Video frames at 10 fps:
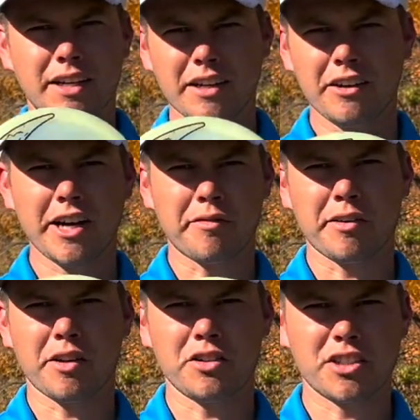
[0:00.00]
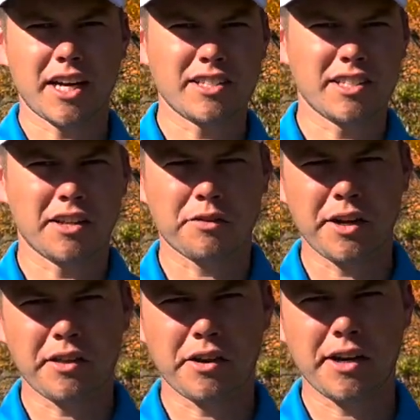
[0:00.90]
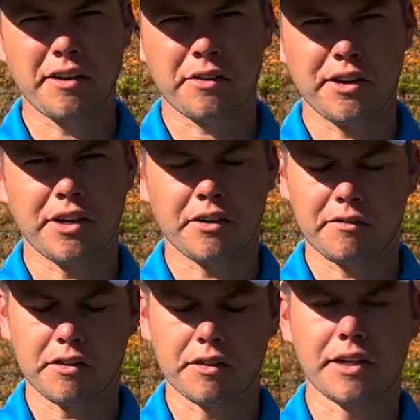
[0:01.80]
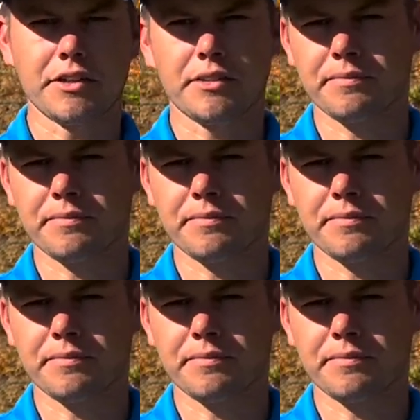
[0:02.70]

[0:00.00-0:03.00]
great for those shots in the 330 to 300 foot range.